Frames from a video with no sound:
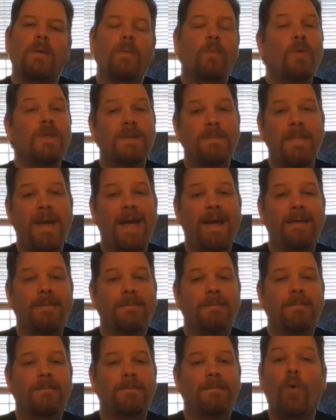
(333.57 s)
was met,
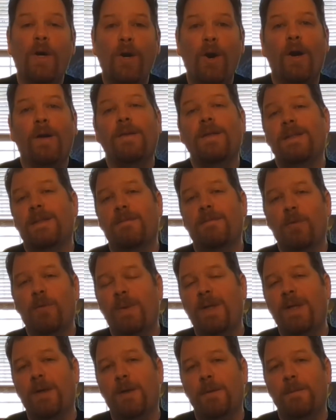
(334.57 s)
regardless of the
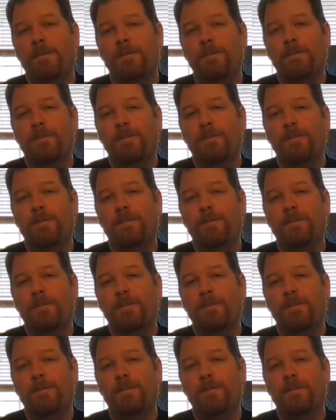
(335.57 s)
reader.